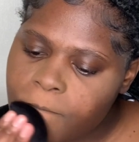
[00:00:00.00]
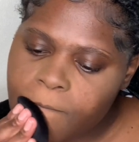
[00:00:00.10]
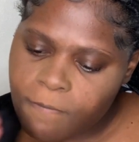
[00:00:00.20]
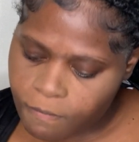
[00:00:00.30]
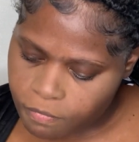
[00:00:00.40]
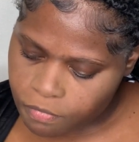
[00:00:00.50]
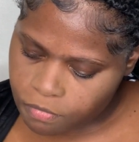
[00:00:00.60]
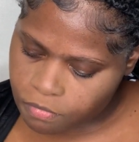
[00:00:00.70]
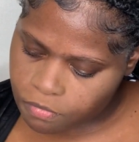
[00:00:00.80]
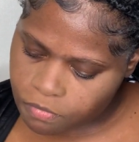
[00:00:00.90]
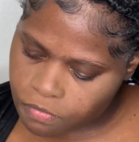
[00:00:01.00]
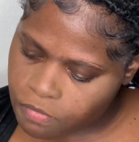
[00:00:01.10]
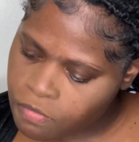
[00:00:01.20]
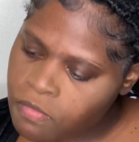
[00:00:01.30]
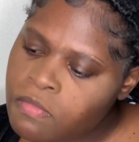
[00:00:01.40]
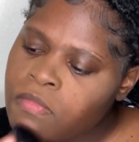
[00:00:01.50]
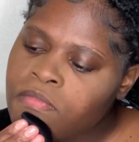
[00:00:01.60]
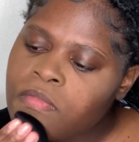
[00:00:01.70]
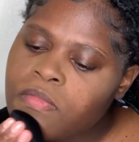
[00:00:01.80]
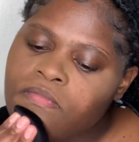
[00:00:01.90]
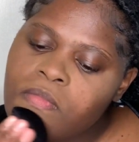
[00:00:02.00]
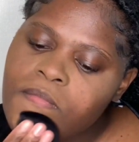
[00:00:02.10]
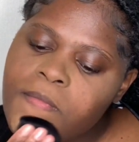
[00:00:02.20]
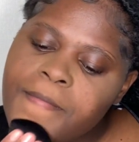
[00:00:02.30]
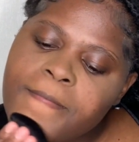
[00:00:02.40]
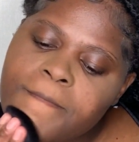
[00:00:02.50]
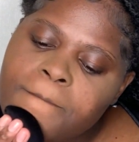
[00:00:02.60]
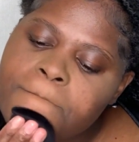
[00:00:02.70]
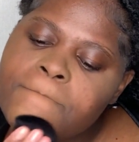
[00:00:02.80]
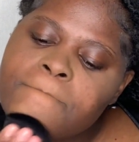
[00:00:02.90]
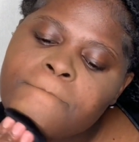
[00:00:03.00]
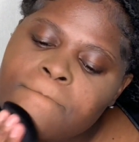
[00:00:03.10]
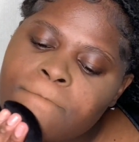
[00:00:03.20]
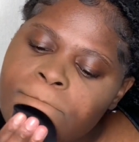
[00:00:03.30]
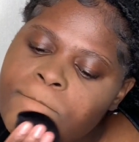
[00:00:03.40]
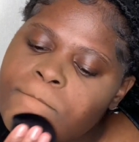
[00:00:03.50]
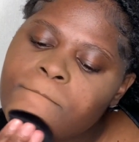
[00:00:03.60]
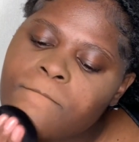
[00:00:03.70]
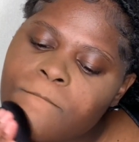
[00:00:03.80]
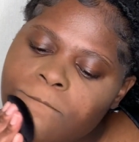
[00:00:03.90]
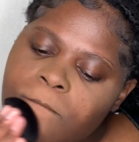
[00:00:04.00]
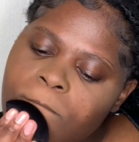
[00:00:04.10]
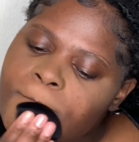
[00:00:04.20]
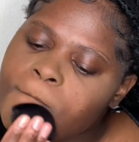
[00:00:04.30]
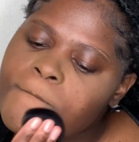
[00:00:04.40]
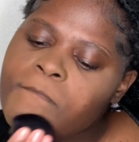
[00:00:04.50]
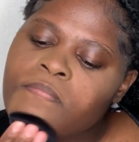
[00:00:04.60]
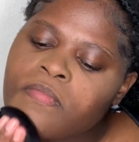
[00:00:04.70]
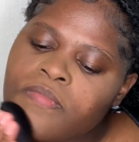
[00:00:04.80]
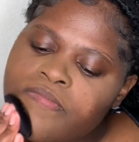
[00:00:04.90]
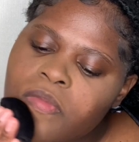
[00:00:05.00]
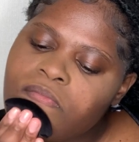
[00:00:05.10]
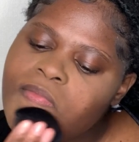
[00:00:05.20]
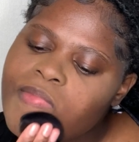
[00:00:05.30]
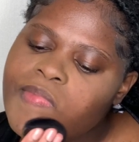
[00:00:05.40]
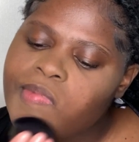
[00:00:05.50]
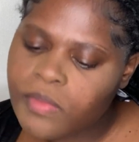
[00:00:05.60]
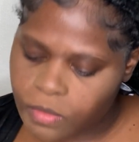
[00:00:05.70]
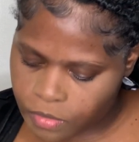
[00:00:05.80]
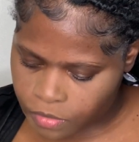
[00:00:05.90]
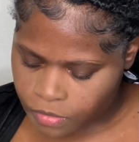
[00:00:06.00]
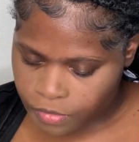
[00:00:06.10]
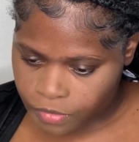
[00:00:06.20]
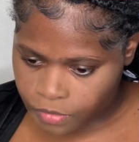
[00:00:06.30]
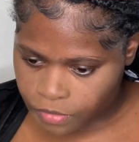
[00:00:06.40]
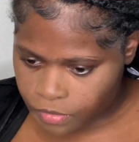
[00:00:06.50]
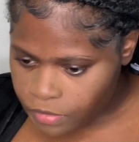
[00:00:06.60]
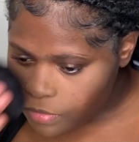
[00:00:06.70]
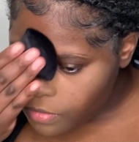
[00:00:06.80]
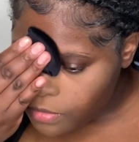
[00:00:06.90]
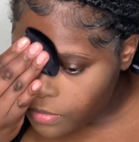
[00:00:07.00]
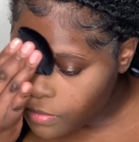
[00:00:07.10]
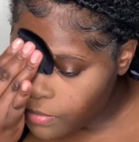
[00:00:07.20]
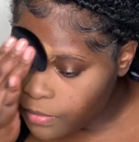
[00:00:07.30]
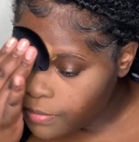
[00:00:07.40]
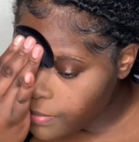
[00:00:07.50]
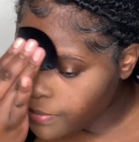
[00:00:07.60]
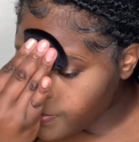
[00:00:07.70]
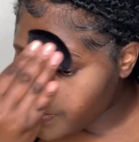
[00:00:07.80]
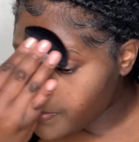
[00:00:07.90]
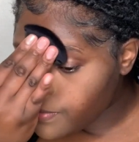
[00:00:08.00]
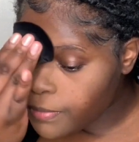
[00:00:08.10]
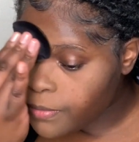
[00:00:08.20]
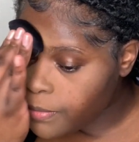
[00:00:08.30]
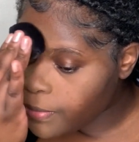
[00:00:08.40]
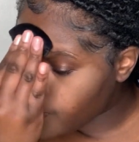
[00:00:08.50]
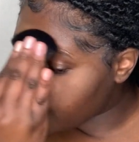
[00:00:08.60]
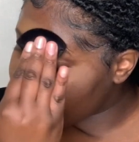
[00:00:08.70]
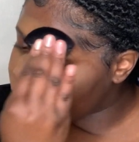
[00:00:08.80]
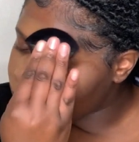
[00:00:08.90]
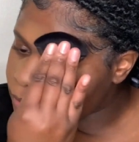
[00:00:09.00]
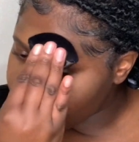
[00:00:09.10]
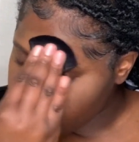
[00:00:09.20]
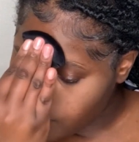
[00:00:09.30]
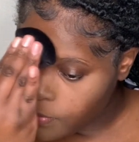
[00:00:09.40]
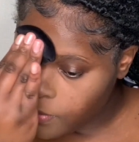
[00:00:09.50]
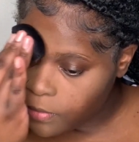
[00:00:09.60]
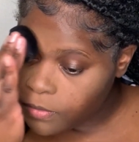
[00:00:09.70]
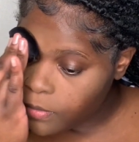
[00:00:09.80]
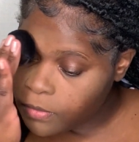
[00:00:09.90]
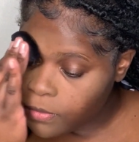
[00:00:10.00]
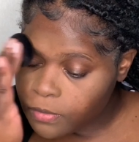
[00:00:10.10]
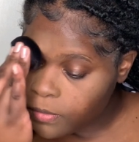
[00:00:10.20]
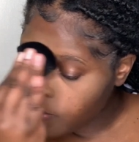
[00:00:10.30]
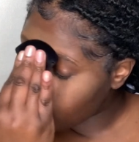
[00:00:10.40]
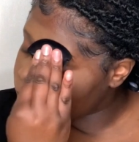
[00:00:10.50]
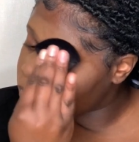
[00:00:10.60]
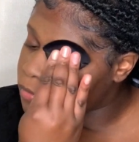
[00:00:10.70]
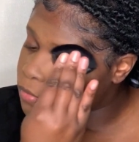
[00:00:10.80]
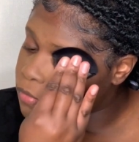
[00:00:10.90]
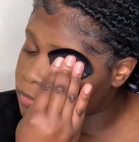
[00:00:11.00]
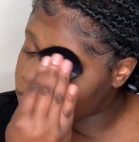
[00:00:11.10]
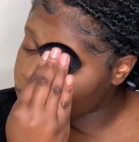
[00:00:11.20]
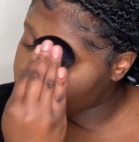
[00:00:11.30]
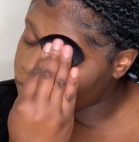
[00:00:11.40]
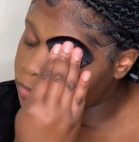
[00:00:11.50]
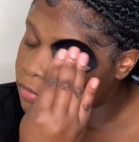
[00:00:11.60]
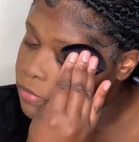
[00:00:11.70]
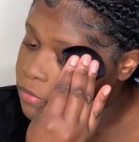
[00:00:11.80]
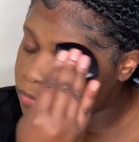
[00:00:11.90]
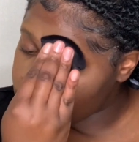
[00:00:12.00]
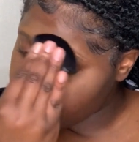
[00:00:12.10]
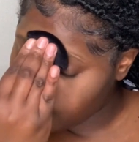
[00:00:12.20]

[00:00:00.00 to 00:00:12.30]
recommend it to everybody. It does not make your makeup budge anywhere, especially when you have the primer as well. Y'all, I'm telling you, that makeup will stay all night long and it will stay matte.